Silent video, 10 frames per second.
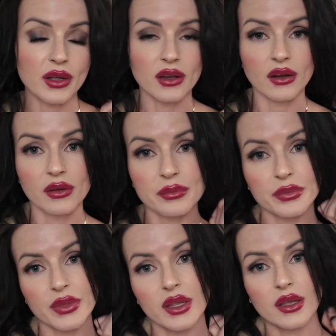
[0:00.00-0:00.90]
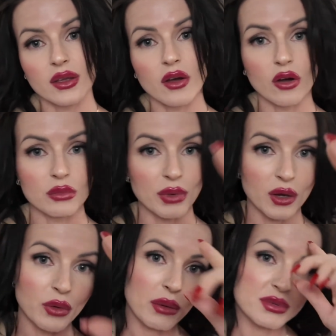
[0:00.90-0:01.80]
And on my
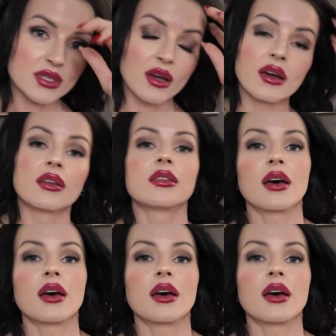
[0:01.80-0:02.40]
website